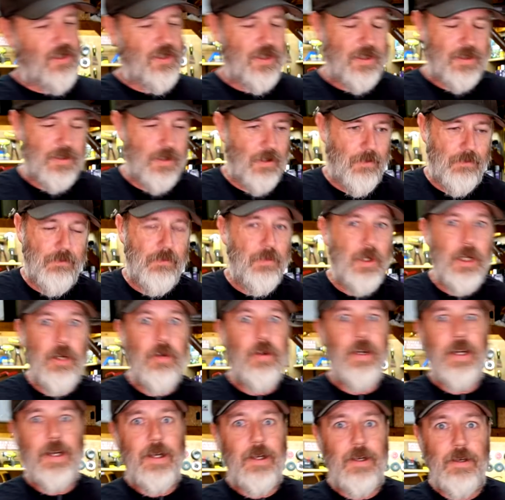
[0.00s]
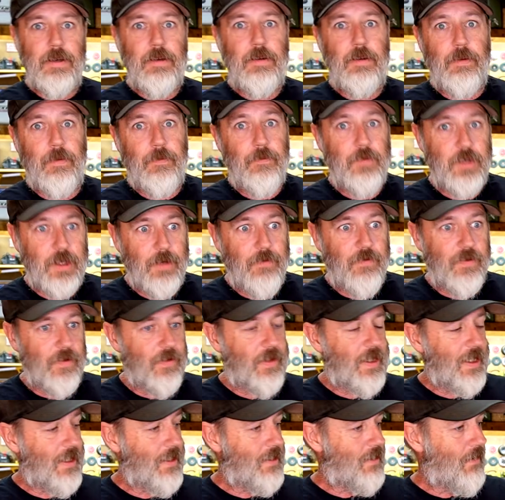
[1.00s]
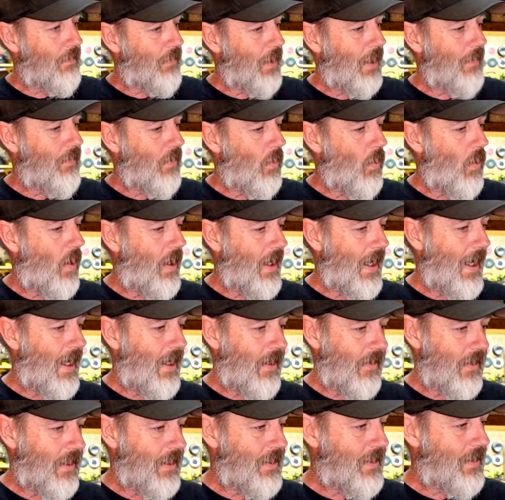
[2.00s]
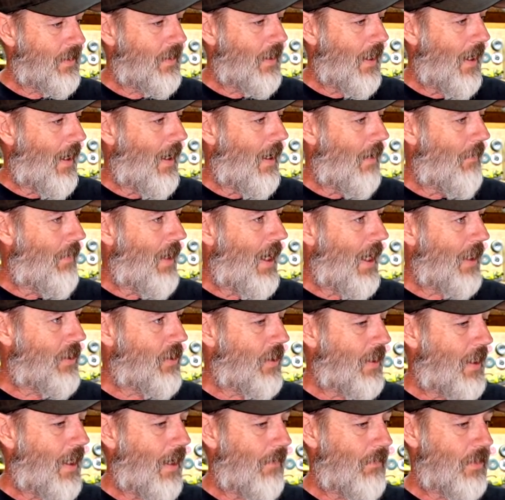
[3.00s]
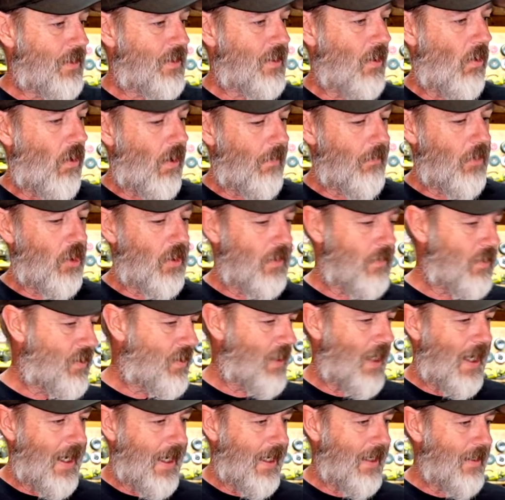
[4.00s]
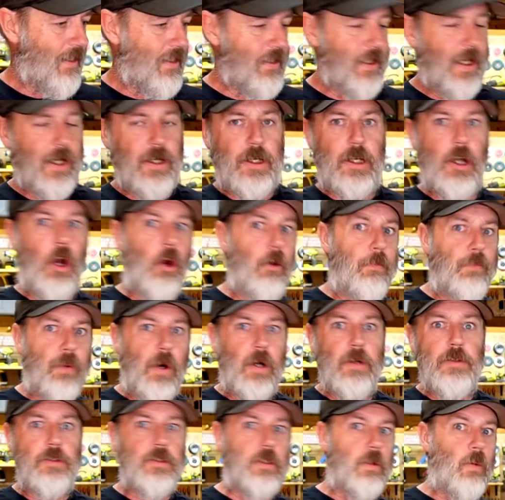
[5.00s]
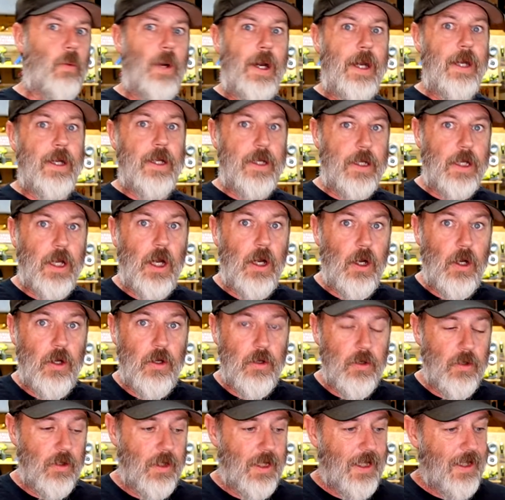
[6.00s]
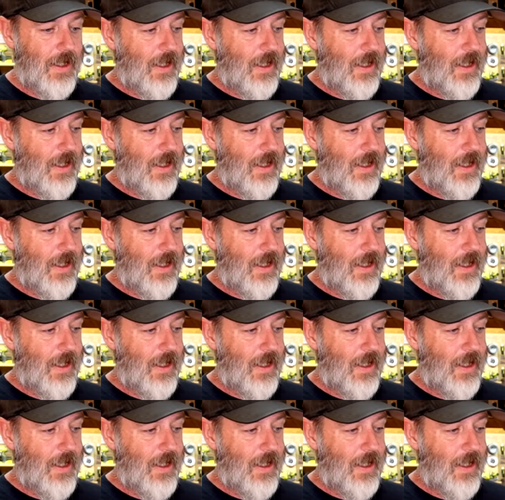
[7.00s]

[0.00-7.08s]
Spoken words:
just a myriad of different things that people want out of these action cameras. So I'm not saying that, you know, GoPros are the way to go.